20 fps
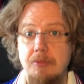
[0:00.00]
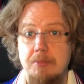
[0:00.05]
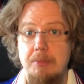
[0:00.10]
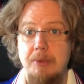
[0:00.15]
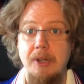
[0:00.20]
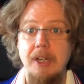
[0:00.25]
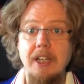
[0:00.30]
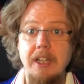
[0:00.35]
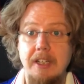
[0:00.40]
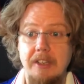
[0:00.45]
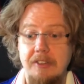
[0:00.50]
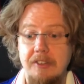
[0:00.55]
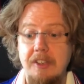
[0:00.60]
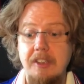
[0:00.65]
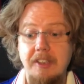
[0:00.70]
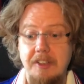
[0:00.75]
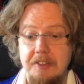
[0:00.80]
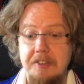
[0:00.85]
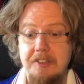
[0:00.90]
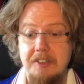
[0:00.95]
brilliant
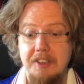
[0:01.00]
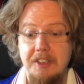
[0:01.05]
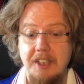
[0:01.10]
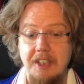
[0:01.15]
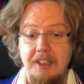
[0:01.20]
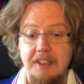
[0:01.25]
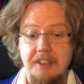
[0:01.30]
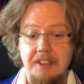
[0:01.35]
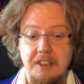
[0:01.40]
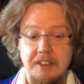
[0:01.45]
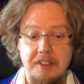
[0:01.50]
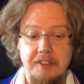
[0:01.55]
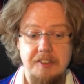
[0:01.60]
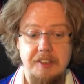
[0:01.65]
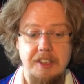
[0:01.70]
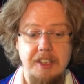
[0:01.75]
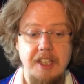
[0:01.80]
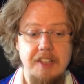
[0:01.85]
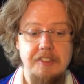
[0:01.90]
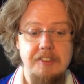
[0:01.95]
yesterday.
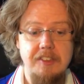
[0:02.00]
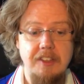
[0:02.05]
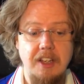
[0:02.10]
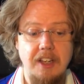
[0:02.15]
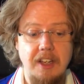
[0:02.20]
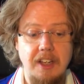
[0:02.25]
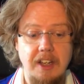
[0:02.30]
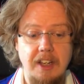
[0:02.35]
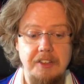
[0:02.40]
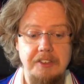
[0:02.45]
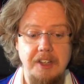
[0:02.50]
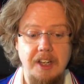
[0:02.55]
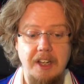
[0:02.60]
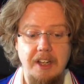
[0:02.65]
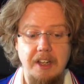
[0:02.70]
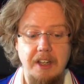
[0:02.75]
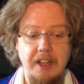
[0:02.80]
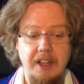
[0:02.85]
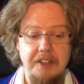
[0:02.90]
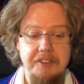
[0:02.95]
yesterday. Yes, uh,
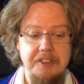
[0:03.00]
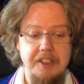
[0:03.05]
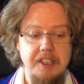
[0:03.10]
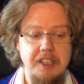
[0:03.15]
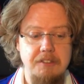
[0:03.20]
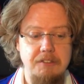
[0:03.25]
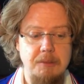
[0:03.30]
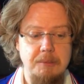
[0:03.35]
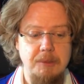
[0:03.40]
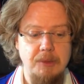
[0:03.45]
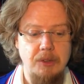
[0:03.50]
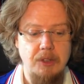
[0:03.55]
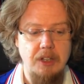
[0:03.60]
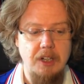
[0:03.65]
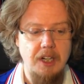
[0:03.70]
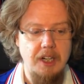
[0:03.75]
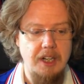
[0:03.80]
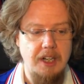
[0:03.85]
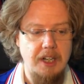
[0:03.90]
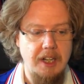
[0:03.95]
I, I think there were
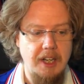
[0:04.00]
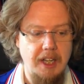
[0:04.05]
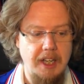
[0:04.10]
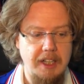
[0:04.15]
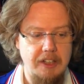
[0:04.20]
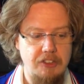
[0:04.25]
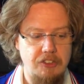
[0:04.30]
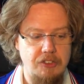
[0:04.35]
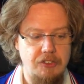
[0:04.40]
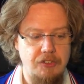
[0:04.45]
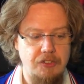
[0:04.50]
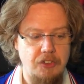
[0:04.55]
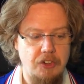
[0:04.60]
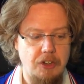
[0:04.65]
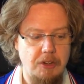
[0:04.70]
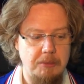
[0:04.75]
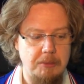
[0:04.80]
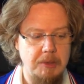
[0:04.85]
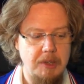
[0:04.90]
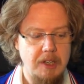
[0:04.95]
more uh, actions
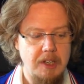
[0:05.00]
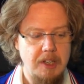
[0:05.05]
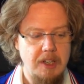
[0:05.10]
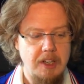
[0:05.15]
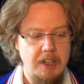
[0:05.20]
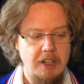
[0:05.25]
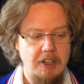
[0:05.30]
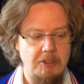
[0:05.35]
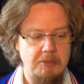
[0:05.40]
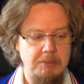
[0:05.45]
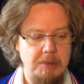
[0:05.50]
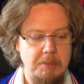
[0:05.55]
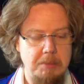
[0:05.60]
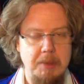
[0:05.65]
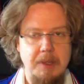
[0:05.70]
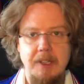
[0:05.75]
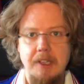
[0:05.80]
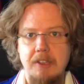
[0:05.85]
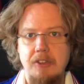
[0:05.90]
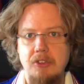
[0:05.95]
from
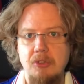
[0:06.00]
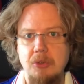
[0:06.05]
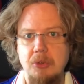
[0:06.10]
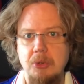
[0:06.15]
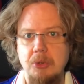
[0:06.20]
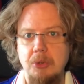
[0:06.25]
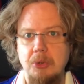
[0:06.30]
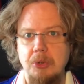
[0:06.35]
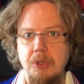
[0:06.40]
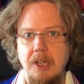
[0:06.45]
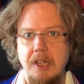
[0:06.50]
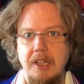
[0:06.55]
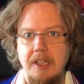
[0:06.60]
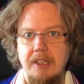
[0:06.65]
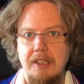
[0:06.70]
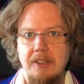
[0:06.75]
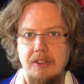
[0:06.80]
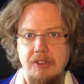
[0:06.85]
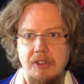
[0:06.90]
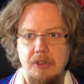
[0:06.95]
Mbappe to uh,
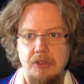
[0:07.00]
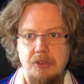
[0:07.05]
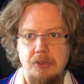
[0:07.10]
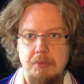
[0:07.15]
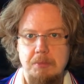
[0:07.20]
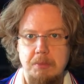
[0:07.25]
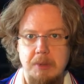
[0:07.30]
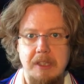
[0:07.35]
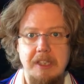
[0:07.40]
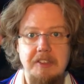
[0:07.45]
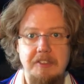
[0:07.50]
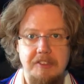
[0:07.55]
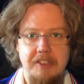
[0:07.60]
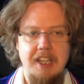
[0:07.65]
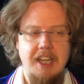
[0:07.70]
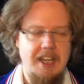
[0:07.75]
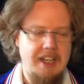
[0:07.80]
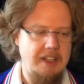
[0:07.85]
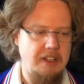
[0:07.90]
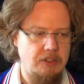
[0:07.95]
you know to please
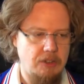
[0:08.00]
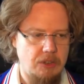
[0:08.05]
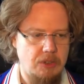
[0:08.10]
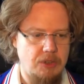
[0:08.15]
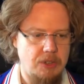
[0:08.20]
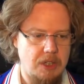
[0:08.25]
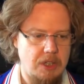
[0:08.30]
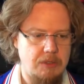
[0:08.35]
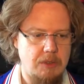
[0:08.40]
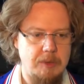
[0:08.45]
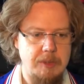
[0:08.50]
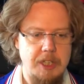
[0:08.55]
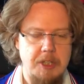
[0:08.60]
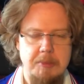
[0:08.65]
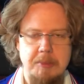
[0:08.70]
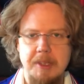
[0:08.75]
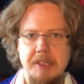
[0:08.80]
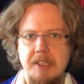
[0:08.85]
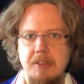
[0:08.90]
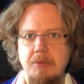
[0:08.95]
the eye over there,
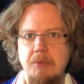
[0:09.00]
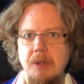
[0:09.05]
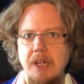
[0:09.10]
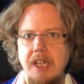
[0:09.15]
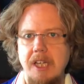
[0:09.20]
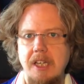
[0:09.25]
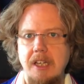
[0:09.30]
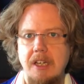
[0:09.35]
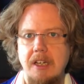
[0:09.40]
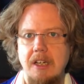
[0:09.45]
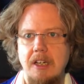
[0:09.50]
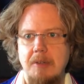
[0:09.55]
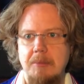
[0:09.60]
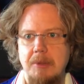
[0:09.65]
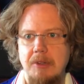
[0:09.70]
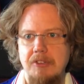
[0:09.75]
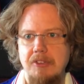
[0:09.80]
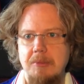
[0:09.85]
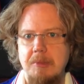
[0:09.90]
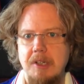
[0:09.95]
but the way uh,
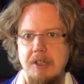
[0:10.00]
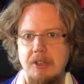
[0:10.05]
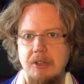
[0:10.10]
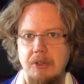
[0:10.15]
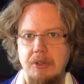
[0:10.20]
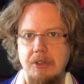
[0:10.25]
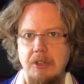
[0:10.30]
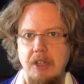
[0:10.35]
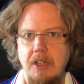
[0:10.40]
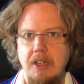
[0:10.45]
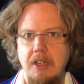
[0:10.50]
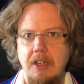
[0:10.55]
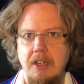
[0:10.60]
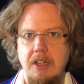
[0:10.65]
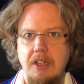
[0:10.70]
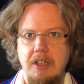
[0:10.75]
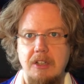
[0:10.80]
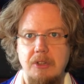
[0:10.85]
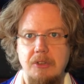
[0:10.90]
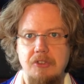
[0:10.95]
Benzema
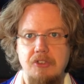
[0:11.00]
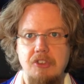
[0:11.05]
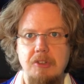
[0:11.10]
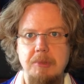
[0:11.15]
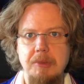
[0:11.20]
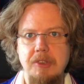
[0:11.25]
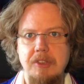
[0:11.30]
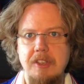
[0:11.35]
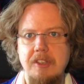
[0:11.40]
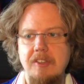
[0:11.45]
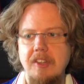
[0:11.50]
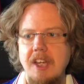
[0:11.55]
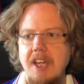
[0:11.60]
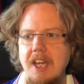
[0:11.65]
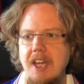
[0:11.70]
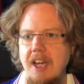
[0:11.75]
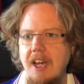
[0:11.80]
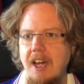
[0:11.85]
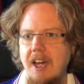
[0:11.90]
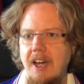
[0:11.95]
con, contributed
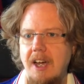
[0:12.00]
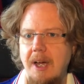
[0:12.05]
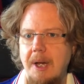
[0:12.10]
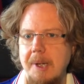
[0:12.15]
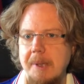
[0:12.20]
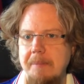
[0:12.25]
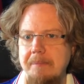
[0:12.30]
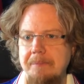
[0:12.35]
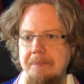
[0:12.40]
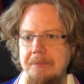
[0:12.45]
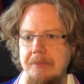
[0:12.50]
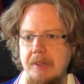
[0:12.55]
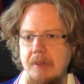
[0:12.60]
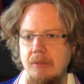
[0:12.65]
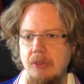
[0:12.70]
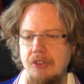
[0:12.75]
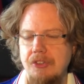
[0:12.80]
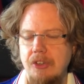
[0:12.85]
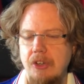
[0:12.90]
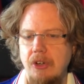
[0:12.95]
um,
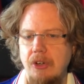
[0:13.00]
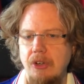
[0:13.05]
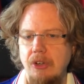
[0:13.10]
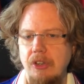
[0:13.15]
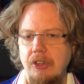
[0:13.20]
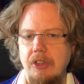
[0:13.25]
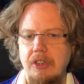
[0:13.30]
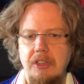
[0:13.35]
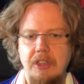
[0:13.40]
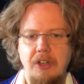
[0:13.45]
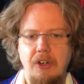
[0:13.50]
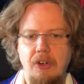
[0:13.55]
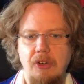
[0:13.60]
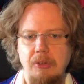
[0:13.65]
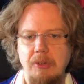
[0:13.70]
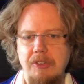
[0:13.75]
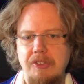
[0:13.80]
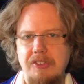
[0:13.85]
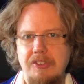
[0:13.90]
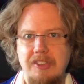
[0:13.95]
was all
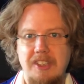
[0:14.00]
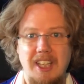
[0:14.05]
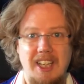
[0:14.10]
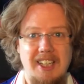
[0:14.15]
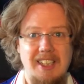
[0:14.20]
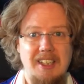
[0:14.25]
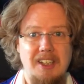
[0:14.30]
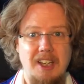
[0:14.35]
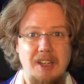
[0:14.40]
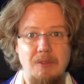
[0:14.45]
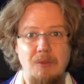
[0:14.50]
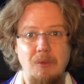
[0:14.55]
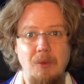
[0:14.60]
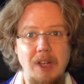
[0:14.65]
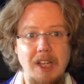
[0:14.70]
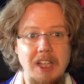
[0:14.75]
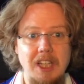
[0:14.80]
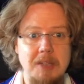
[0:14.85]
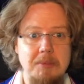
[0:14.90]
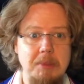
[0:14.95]
always kind of
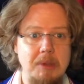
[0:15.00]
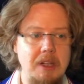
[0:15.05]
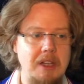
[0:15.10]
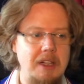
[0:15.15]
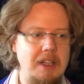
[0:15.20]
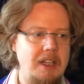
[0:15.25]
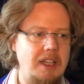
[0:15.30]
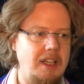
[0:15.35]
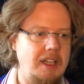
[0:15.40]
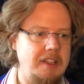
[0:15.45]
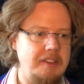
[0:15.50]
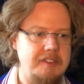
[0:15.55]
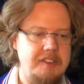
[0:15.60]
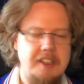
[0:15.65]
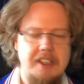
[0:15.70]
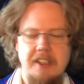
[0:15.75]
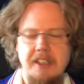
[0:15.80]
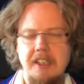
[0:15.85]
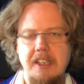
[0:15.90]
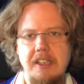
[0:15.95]
available. his
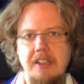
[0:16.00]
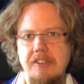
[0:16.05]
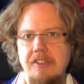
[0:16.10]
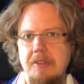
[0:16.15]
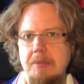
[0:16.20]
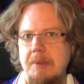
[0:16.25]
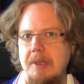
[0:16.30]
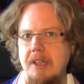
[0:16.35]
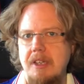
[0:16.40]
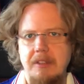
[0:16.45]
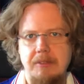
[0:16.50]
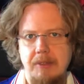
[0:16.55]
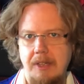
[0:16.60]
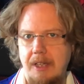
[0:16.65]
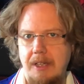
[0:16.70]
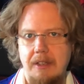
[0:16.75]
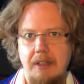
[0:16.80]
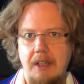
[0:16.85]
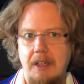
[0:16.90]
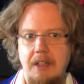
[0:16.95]
technique is superior. It,
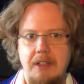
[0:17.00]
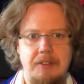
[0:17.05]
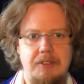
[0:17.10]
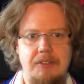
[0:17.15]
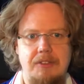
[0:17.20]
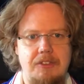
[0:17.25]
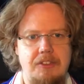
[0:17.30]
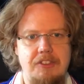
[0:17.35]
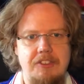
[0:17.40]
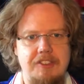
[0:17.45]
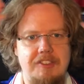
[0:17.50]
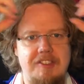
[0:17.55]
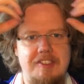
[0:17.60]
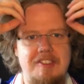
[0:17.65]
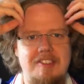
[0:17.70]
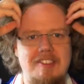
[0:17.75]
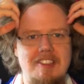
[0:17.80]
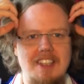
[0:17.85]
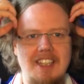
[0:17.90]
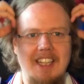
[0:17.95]
it, it's
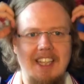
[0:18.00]
just.